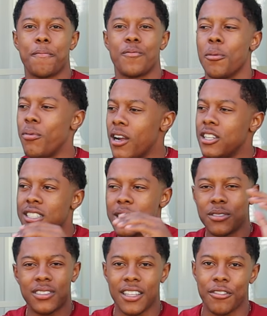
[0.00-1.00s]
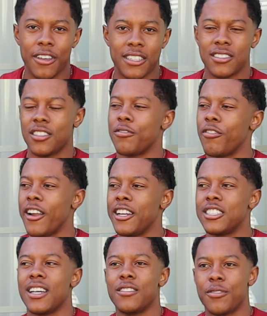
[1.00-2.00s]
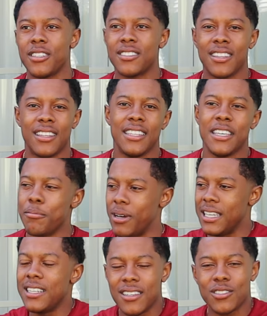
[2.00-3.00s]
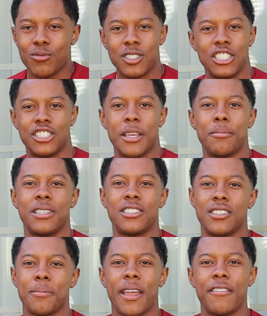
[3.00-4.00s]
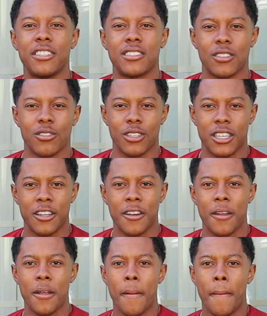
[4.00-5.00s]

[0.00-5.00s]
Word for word: LeBron James is the face of the franchise, face of the league, but he doesn't win the championship every single year.